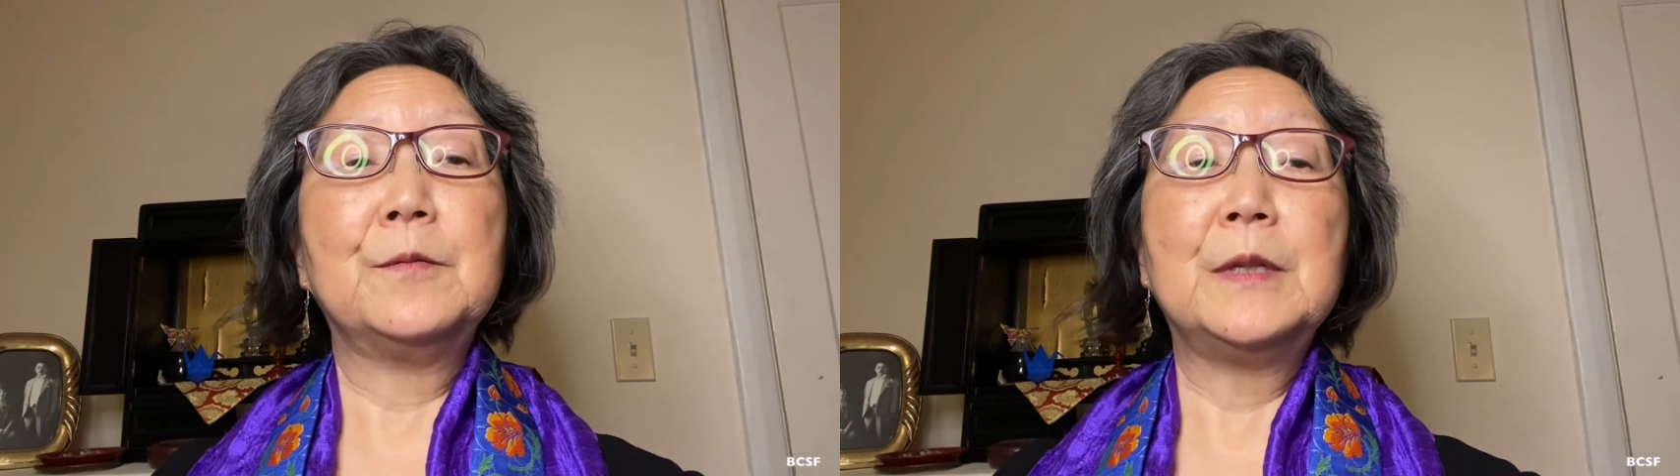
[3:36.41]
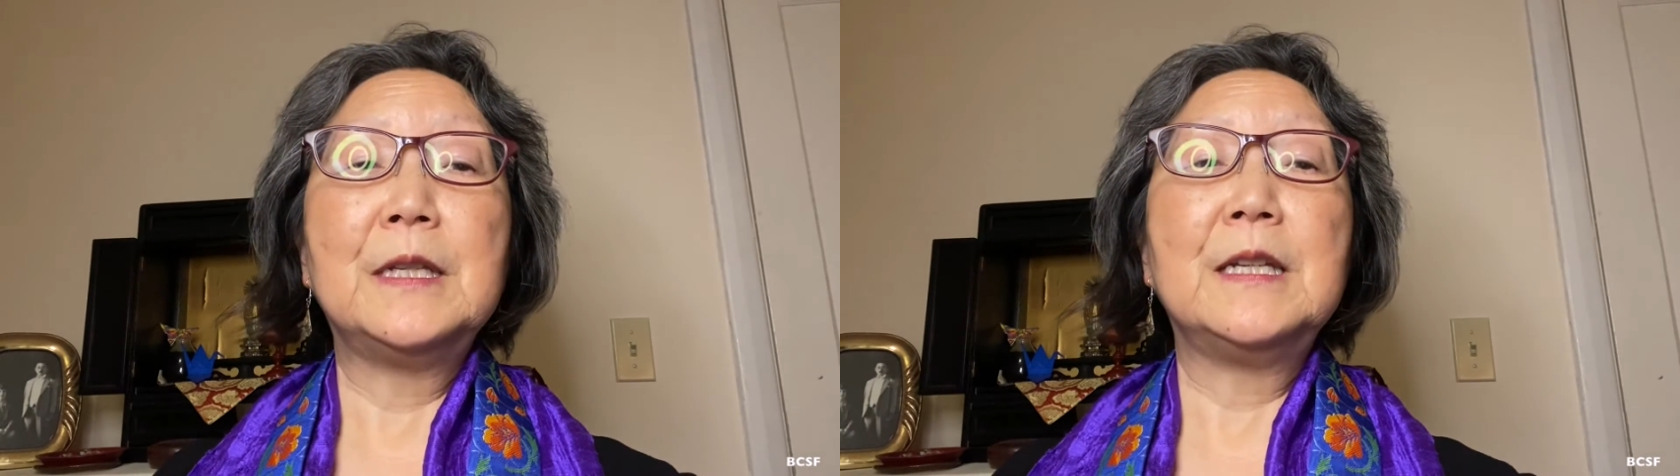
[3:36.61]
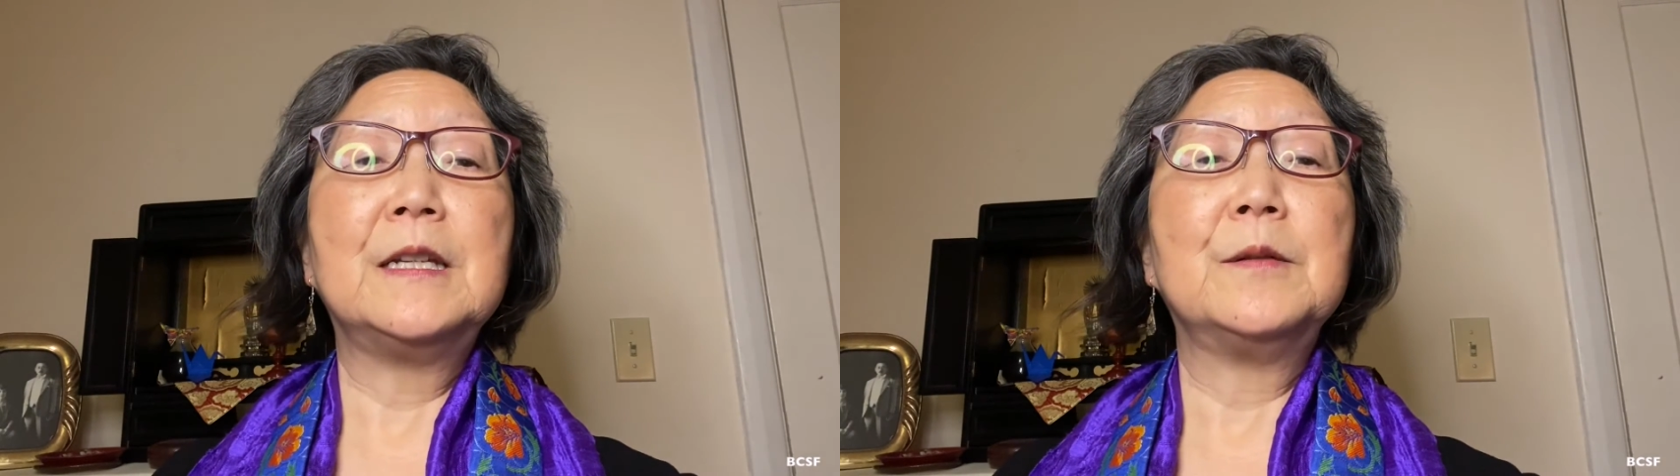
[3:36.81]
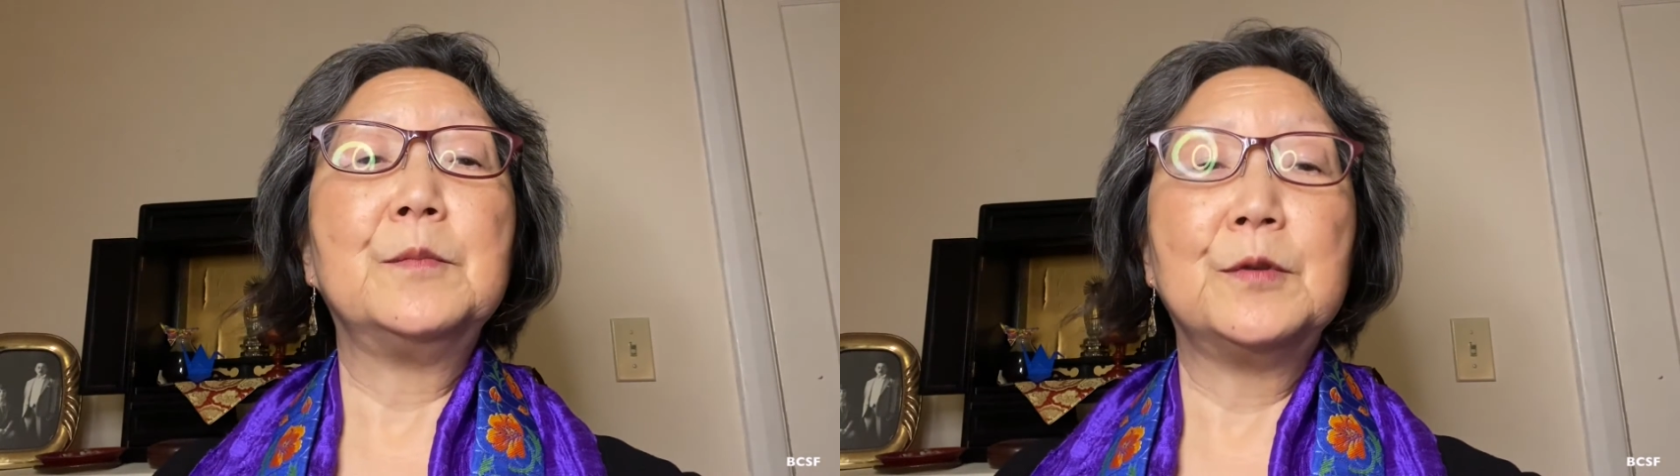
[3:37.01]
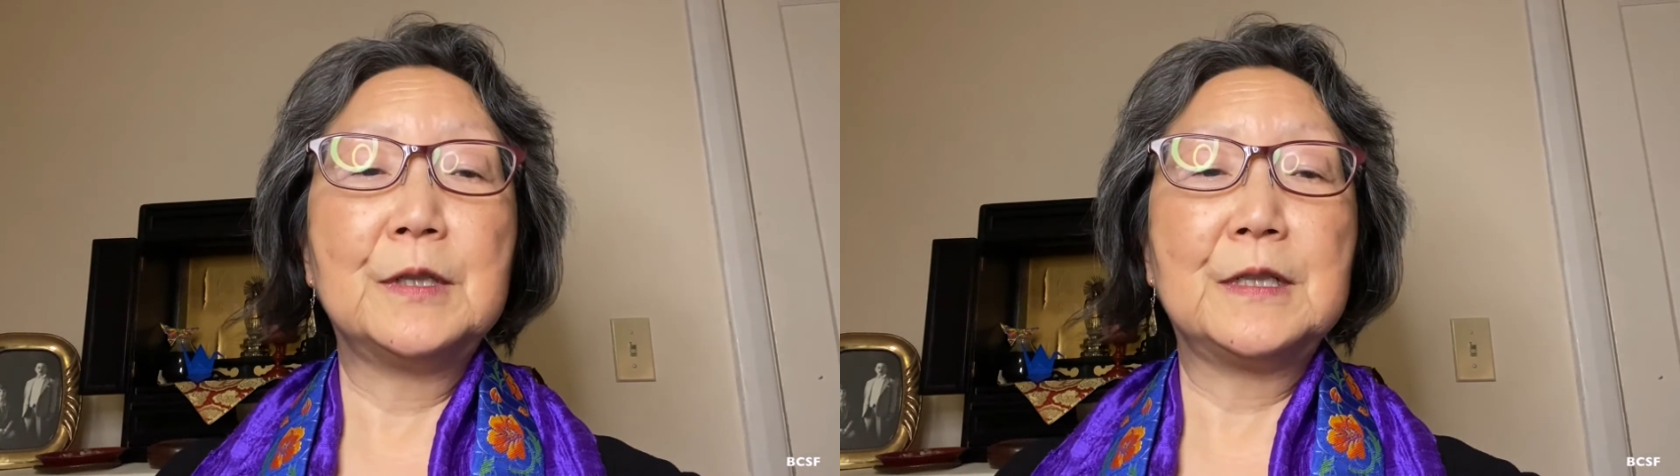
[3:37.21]
we needed
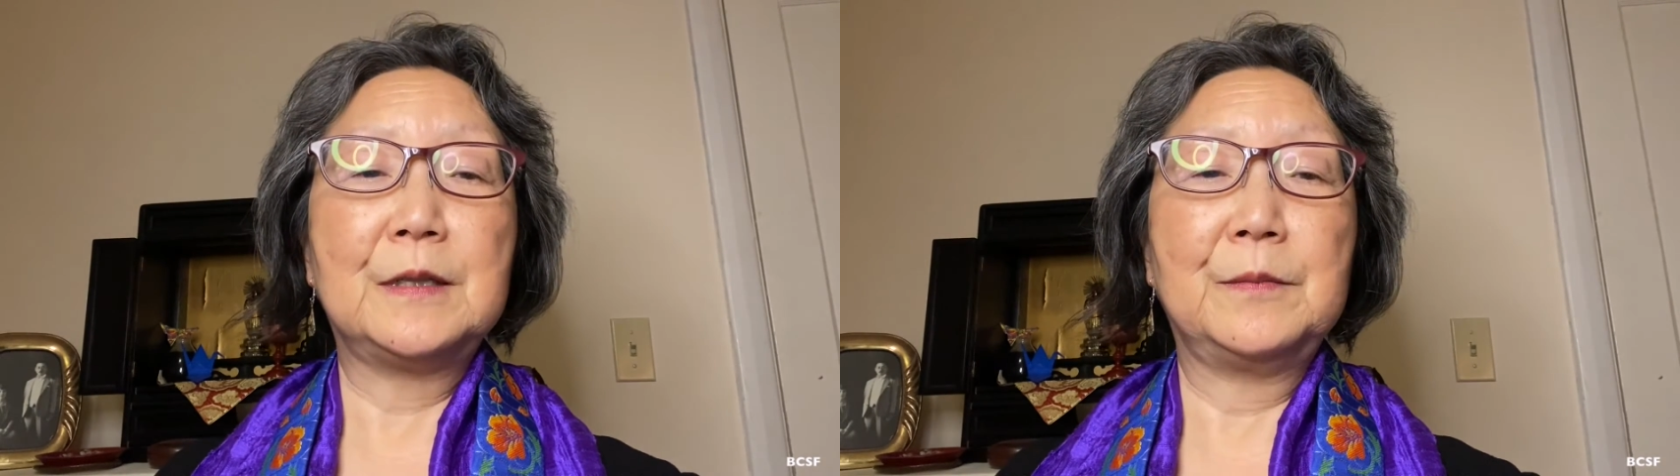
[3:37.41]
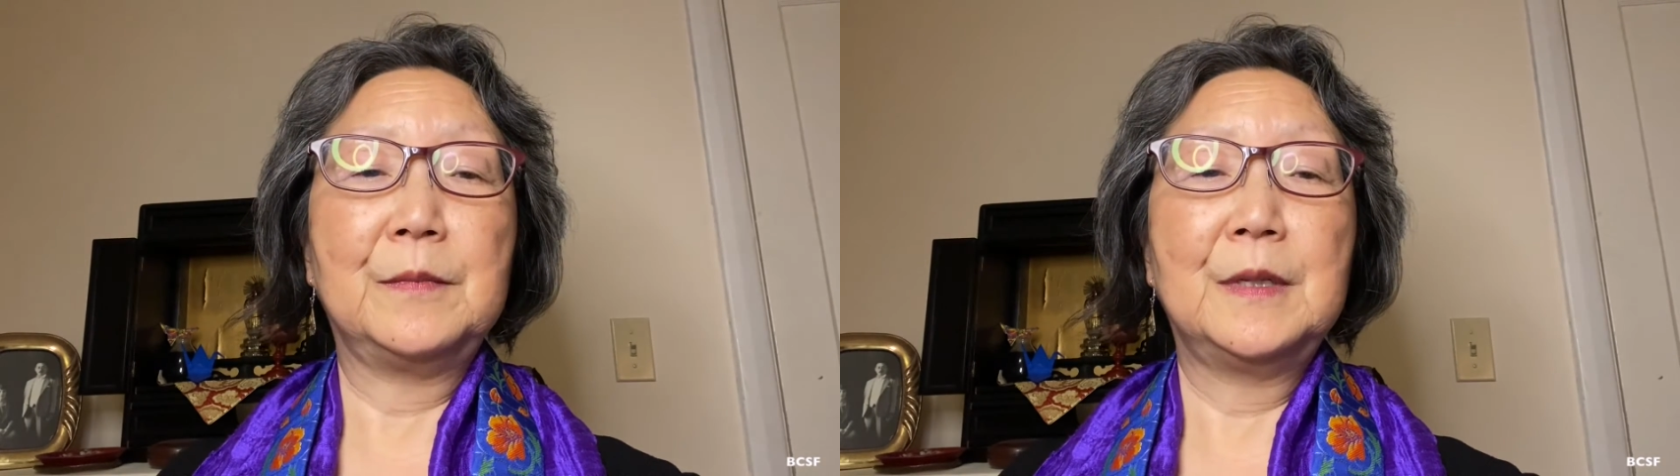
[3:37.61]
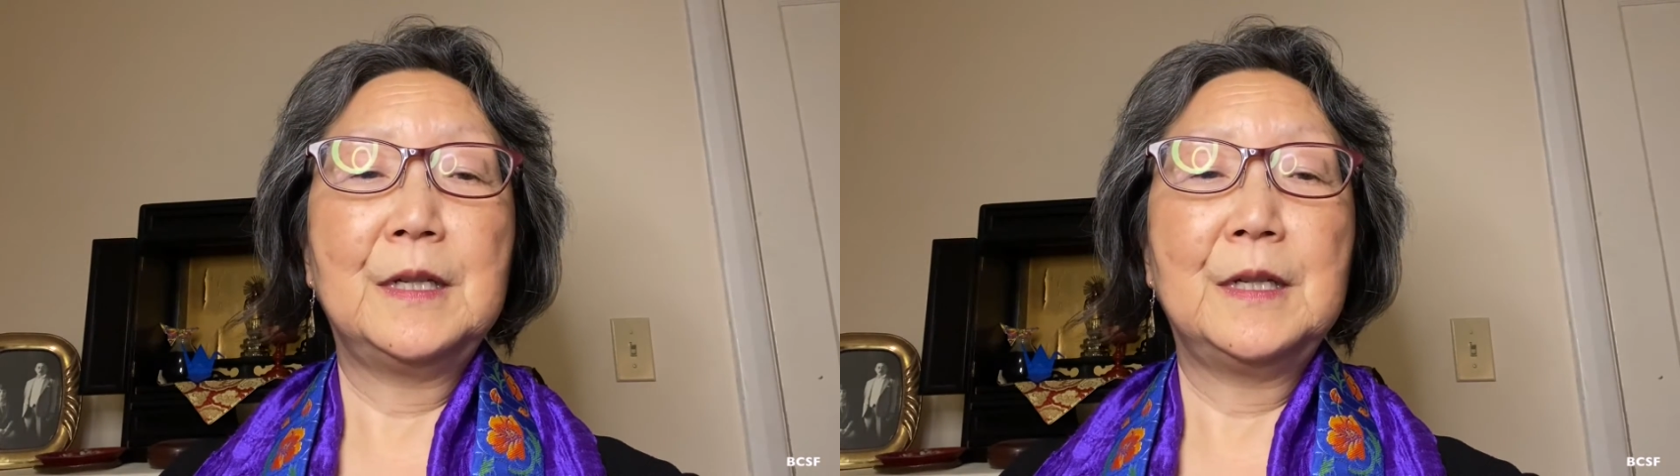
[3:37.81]
Buddhism